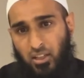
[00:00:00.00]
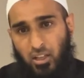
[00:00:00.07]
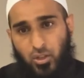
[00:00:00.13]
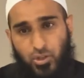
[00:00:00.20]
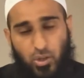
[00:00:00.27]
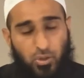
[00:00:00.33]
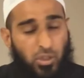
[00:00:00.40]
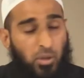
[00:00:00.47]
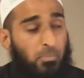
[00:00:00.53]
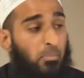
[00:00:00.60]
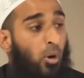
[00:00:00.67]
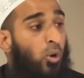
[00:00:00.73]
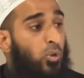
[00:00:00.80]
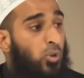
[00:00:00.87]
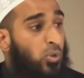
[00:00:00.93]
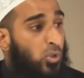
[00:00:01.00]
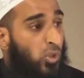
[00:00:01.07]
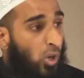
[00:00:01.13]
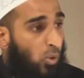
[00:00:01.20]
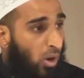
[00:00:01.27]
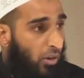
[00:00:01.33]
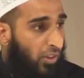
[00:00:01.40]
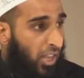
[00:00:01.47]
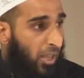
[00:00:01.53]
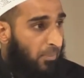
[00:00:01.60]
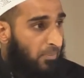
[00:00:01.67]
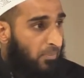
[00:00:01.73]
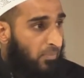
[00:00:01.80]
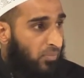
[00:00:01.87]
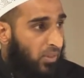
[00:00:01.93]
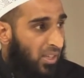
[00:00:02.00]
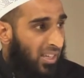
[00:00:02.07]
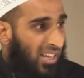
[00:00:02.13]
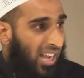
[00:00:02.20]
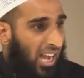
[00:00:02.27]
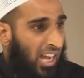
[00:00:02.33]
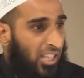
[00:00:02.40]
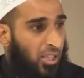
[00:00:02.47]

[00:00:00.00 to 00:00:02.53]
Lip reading: So the more you know of Him and